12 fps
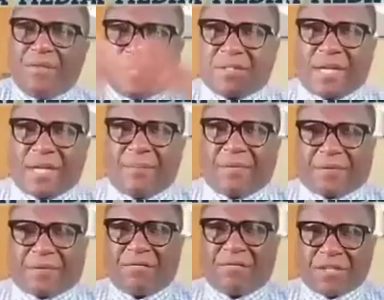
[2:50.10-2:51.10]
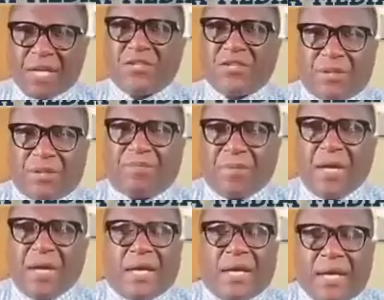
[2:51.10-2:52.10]
this type of conversation.
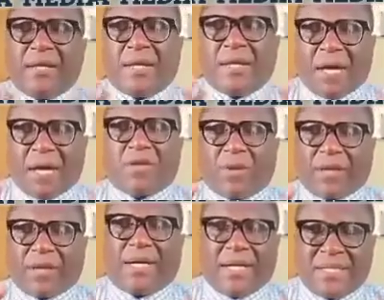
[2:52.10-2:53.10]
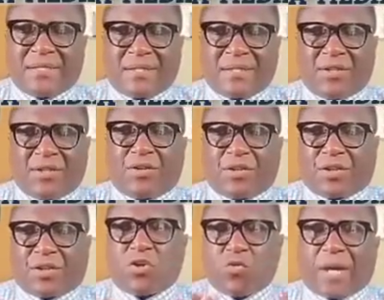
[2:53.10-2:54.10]
And by the way, guys, the
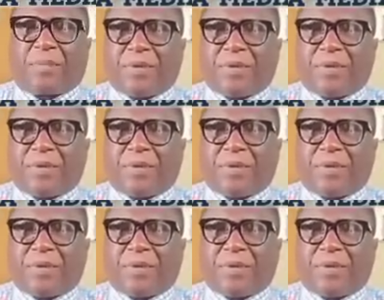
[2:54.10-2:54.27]
correct